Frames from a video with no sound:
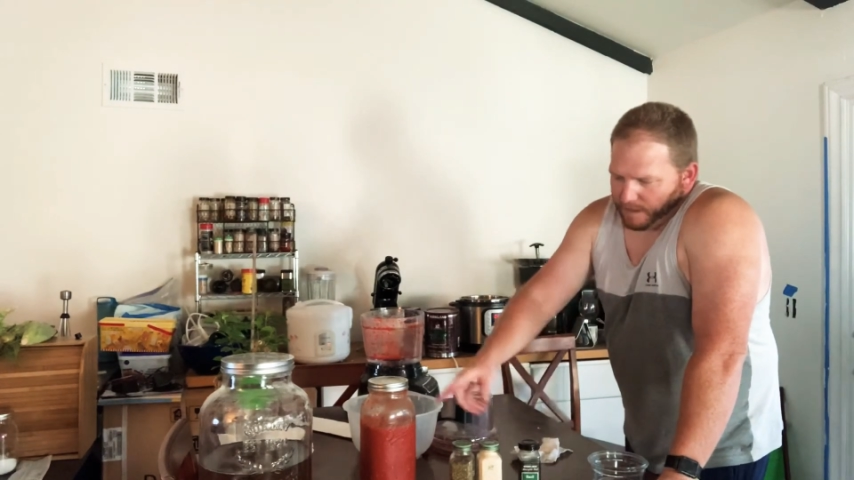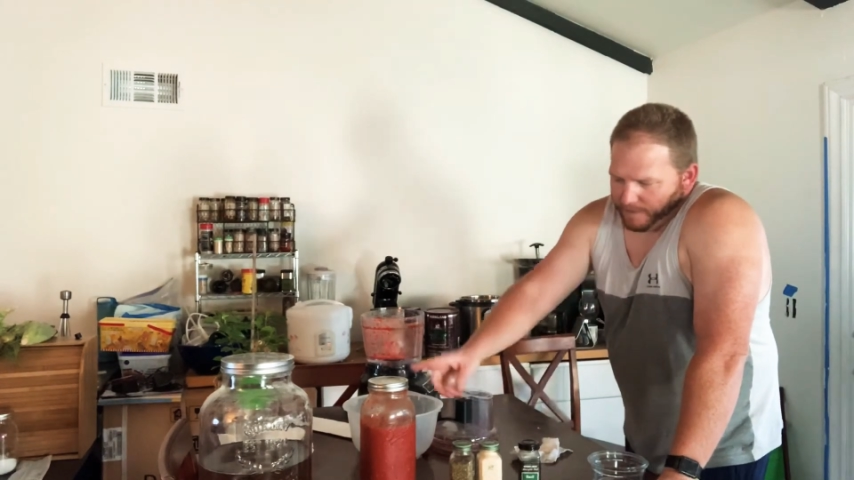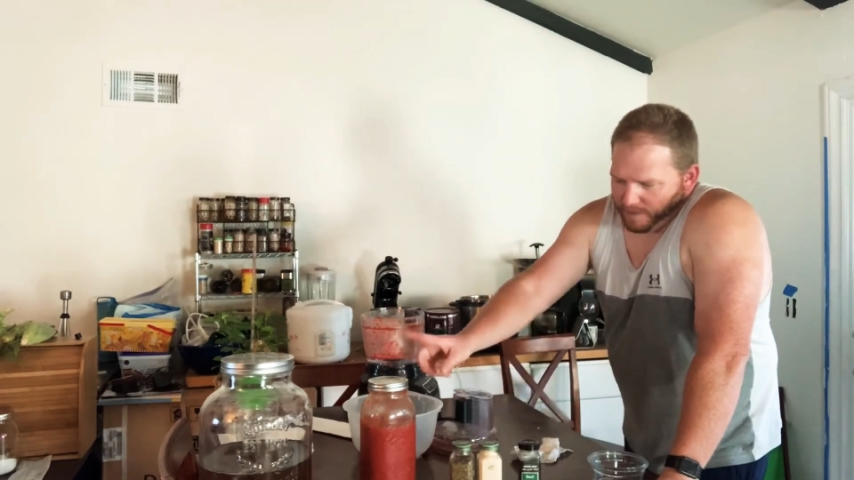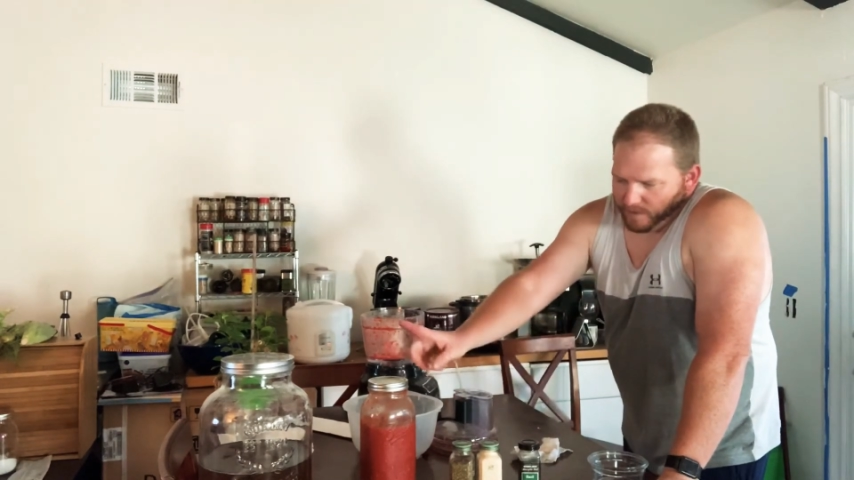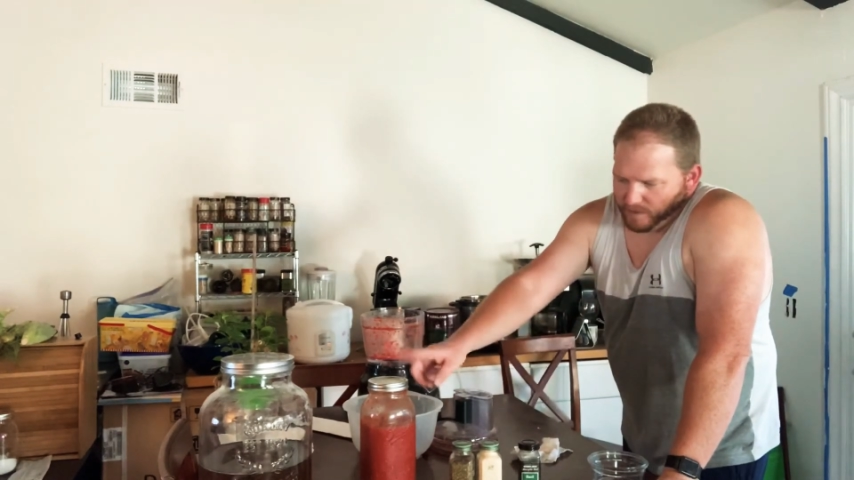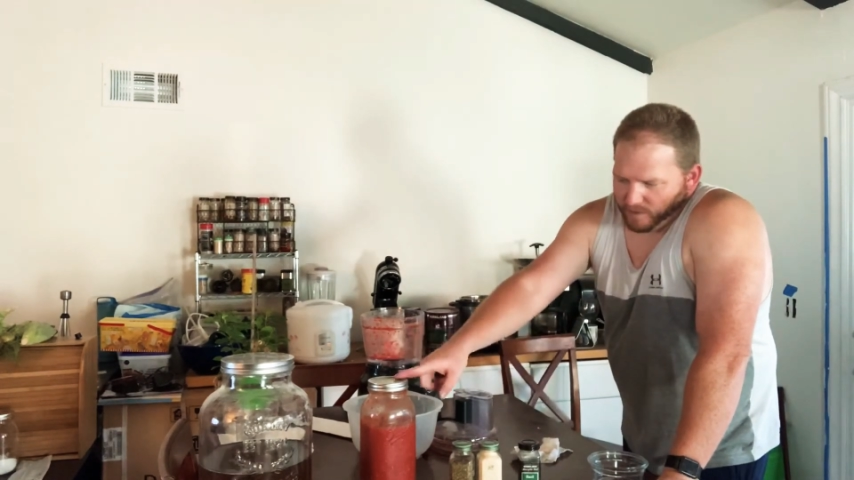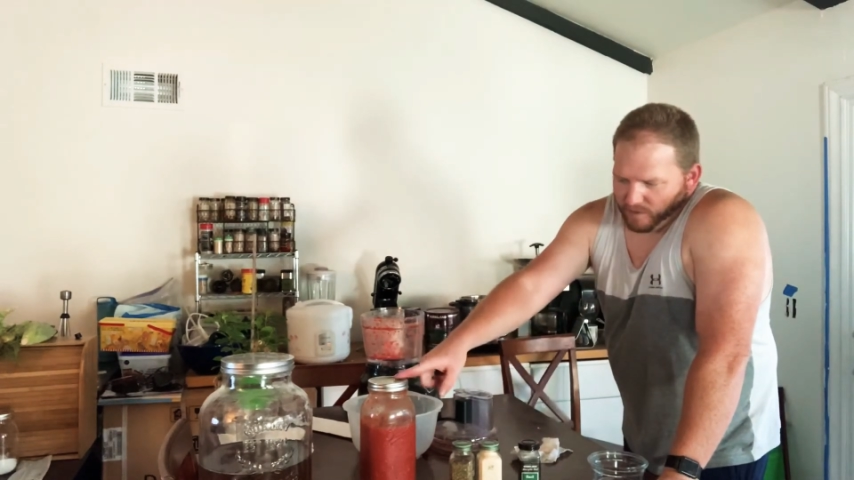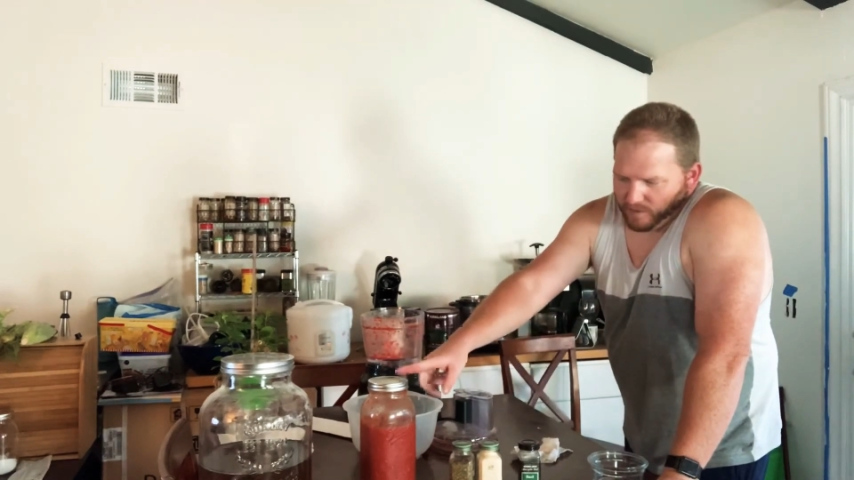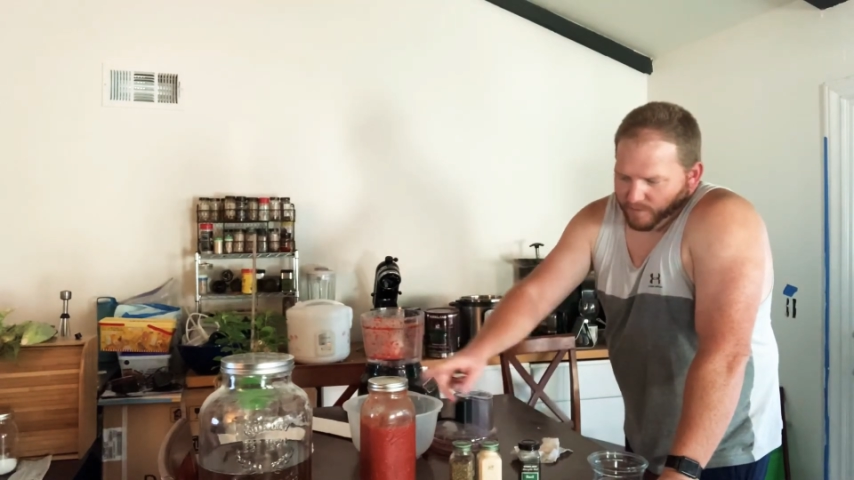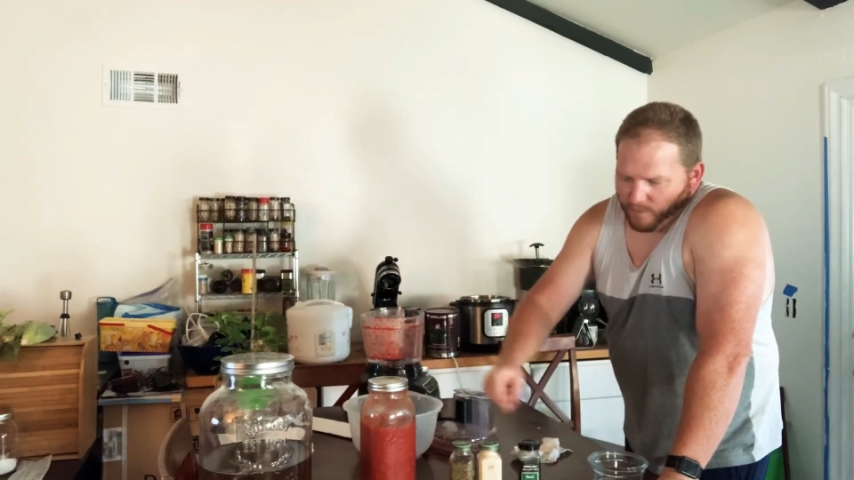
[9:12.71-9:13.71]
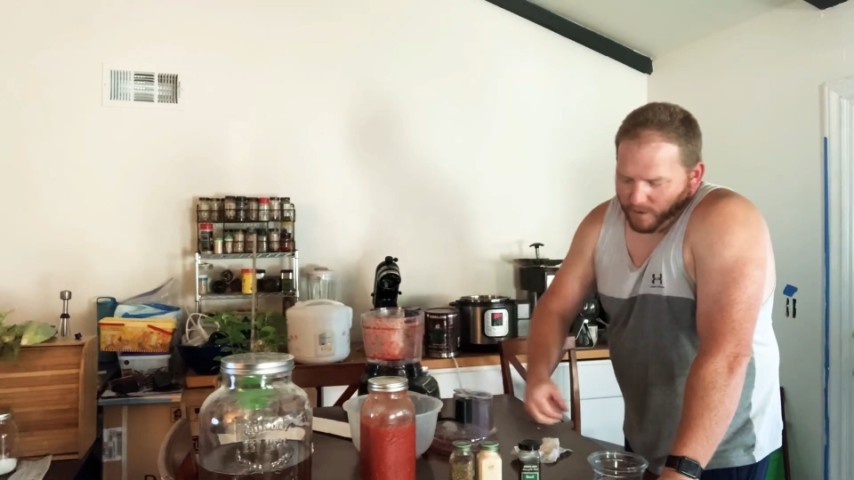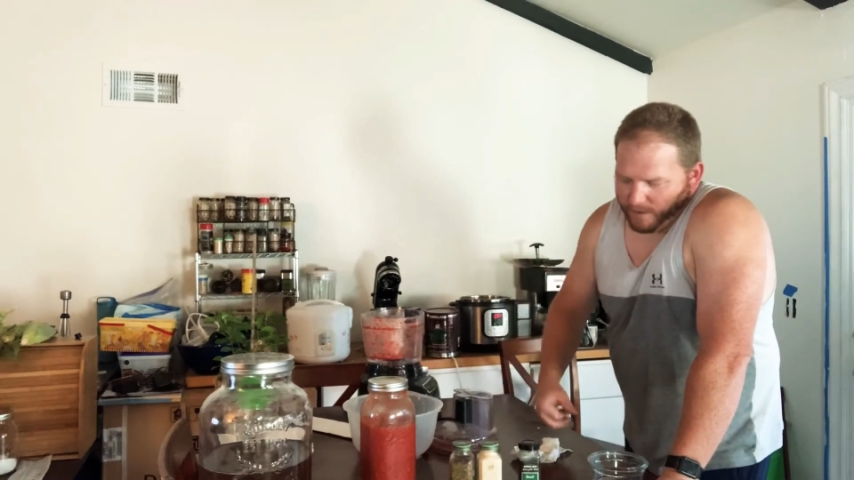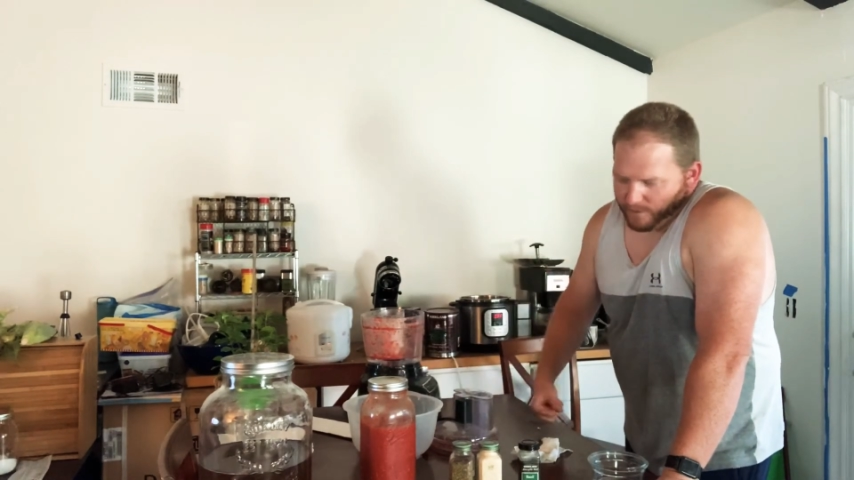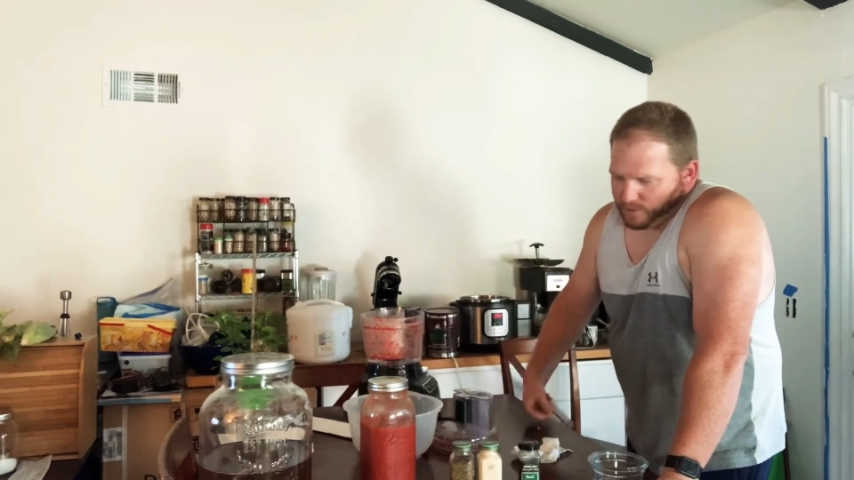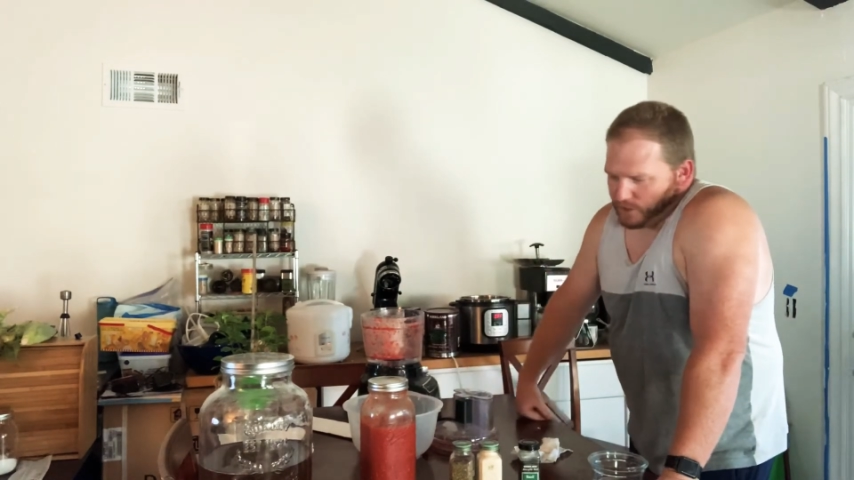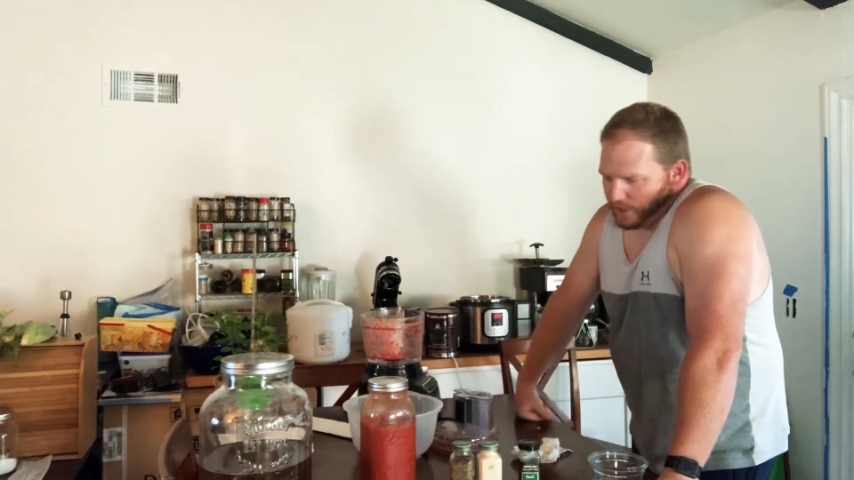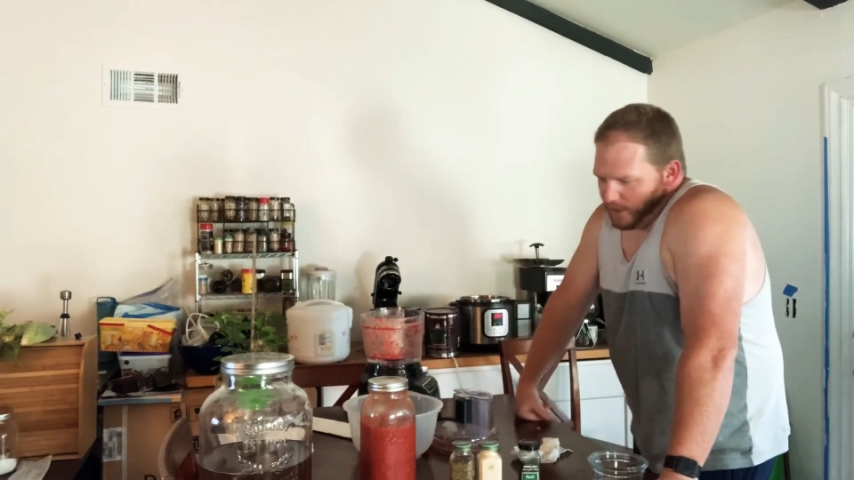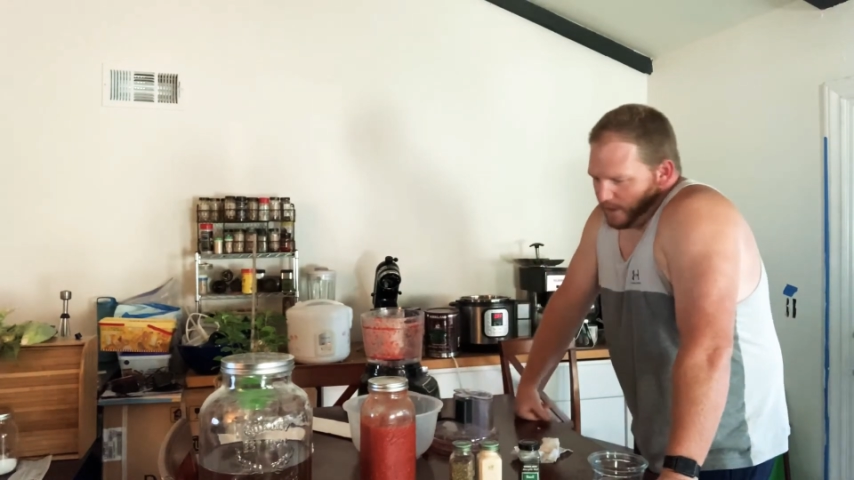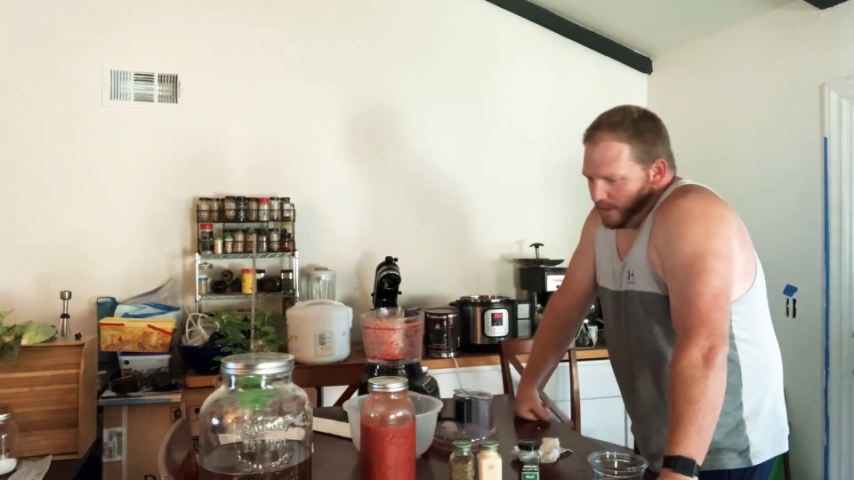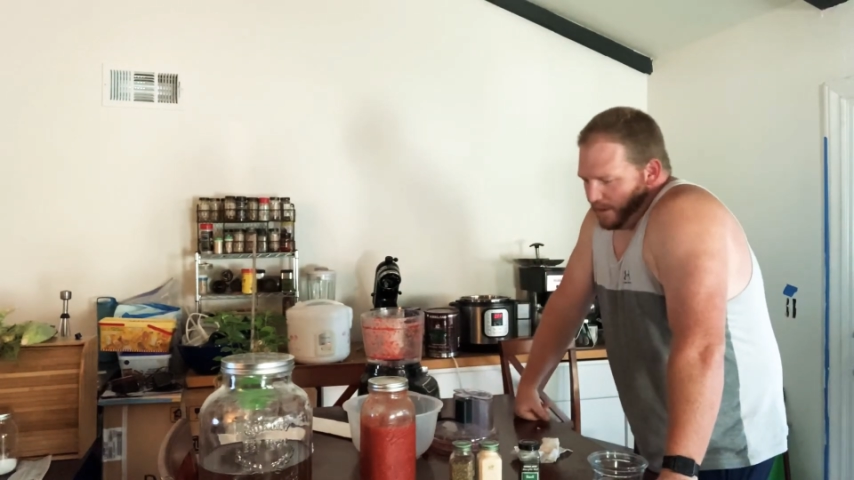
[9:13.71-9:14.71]
I mean, this is a 64-ounce
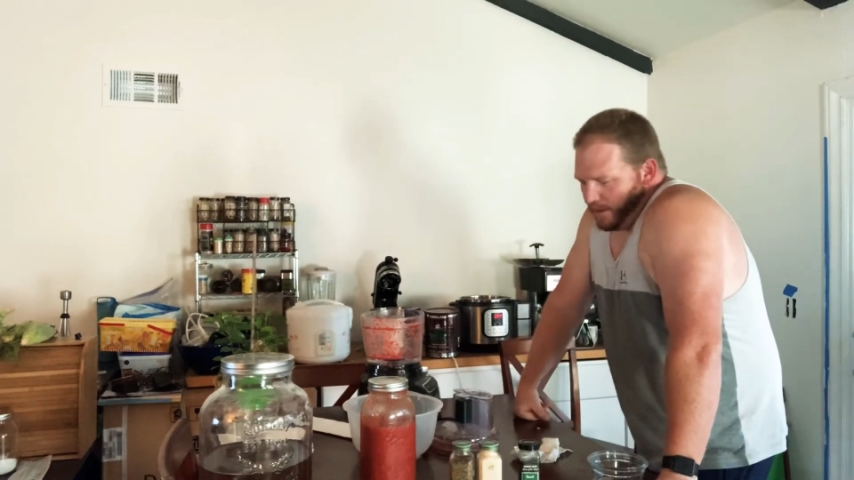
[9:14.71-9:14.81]
jar.